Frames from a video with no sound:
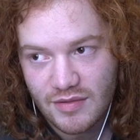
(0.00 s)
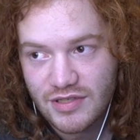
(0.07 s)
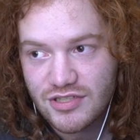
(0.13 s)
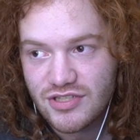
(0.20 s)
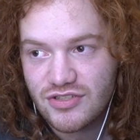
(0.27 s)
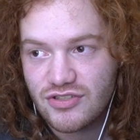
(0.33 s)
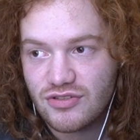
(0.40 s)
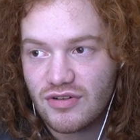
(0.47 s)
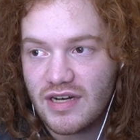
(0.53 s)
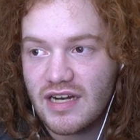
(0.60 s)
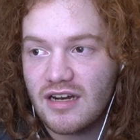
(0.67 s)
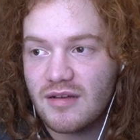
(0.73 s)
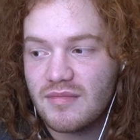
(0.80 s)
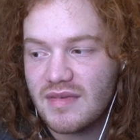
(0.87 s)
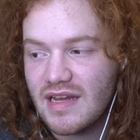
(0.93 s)
we just
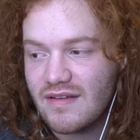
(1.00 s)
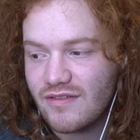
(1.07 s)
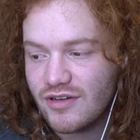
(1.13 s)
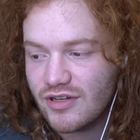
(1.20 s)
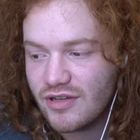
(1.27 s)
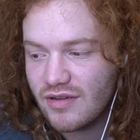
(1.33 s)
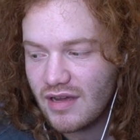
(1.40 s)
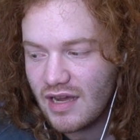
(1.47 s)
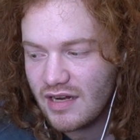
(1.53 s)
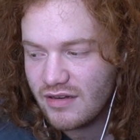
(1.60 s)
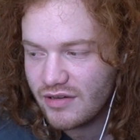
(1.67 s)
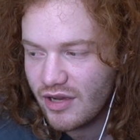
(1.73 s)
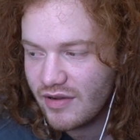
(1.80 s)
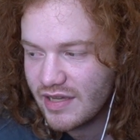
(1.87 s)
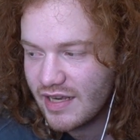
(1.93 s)
straight up never do. I
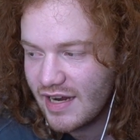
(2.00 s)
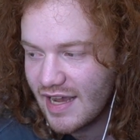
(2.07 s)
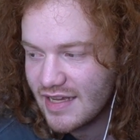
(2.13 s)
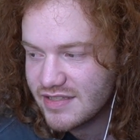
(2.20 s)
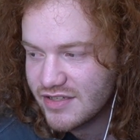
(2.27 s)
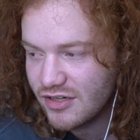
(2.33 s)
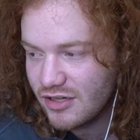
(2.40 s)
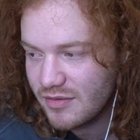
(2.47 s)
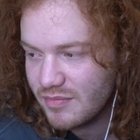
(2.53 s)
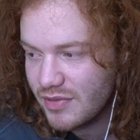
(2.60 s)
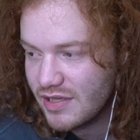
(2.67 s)
don't know, I can ask her,